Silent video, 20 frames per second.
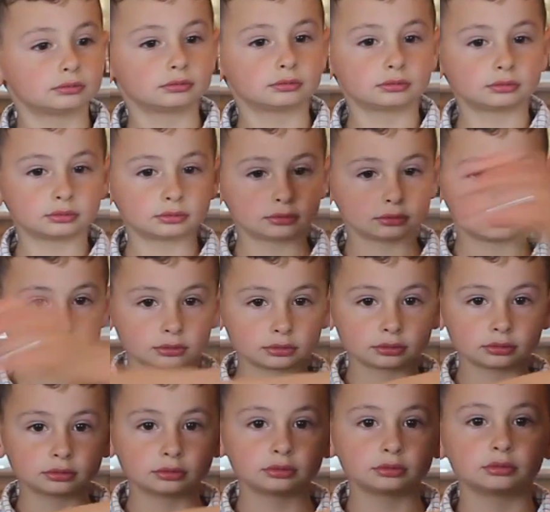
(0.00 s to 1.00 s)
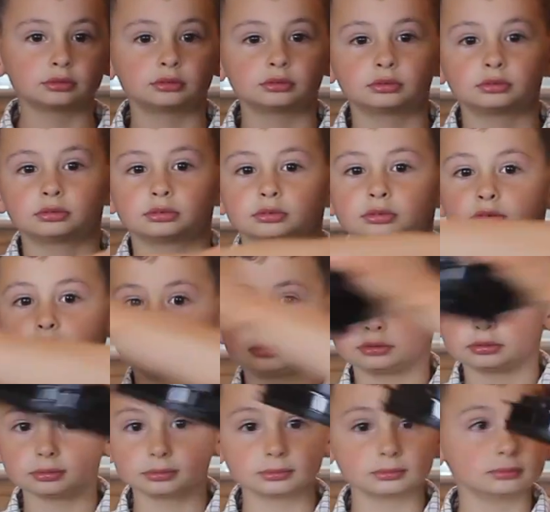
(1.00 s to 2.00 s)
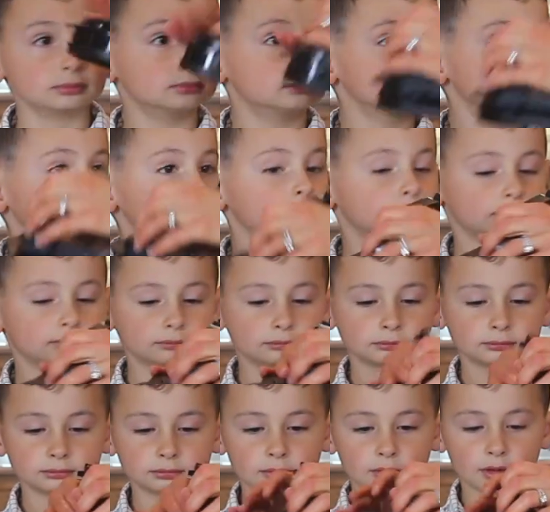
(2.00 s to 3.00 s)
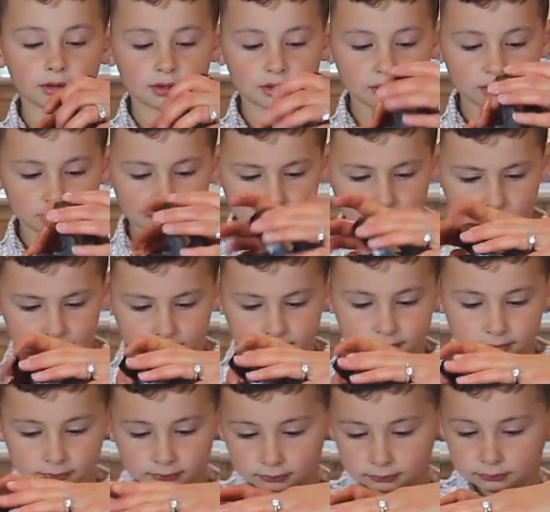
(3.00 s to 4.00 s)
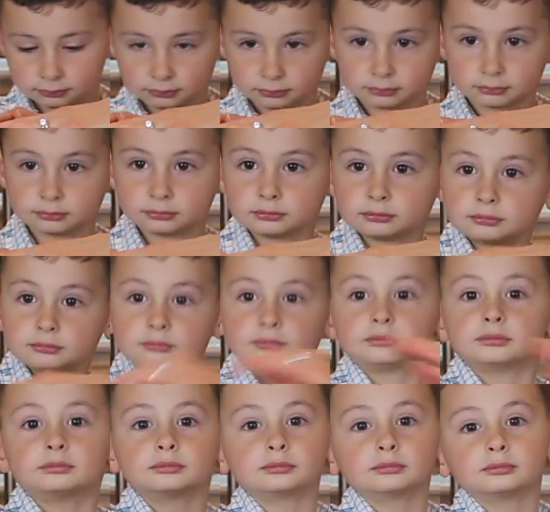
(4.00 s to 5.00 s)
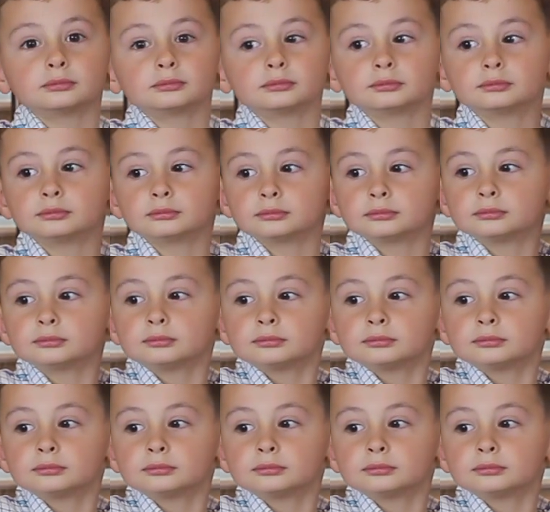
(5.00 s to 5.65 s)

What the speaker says: No words are spoken by the person on screen.